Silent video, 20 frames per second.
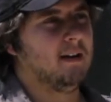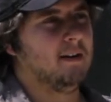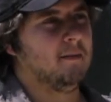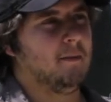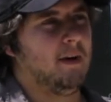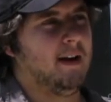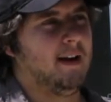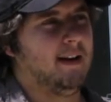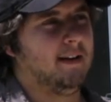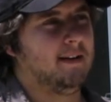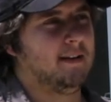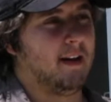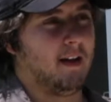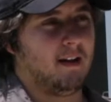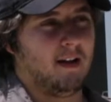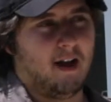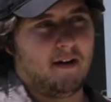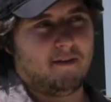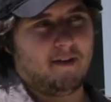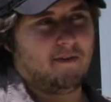we did a
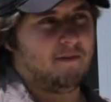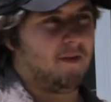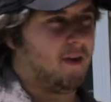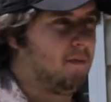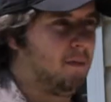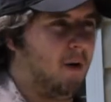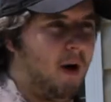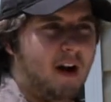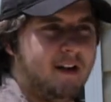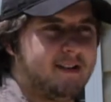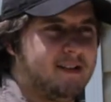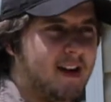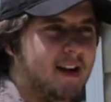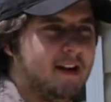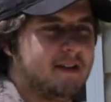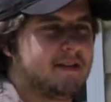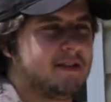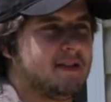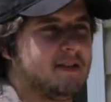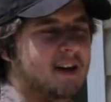lot of different projects,